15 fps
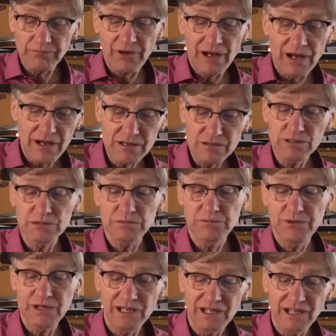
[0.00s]
but
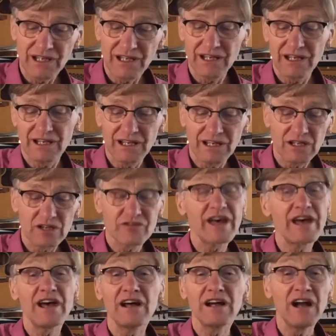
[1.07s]
be
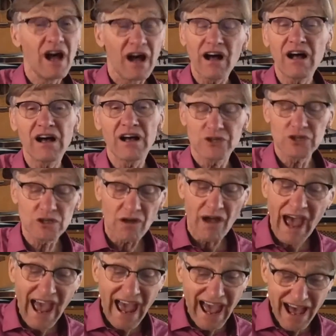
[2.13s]
there? All you
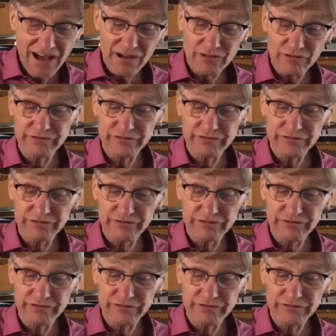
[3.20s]
have